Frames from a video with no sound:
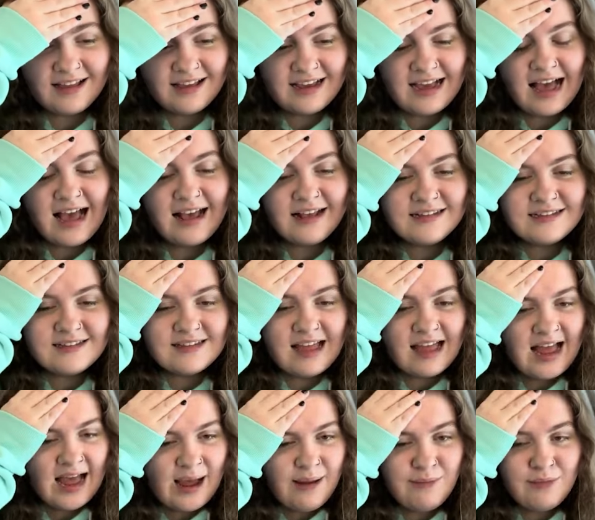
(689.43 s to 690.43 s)
Guys,
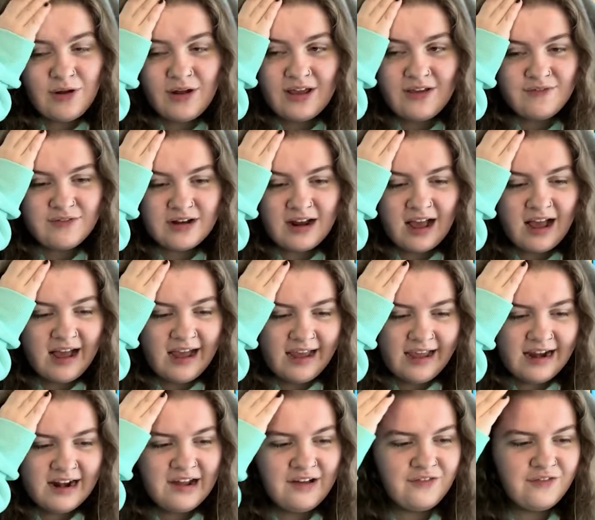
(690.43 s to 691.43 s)
I'm not even high
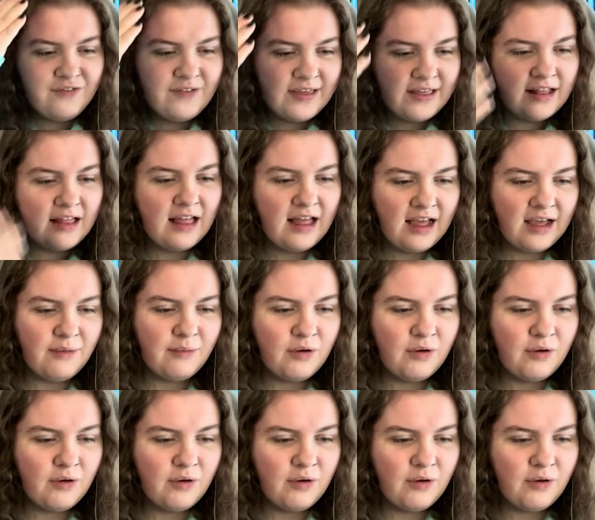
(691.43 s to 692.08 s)
and I feel high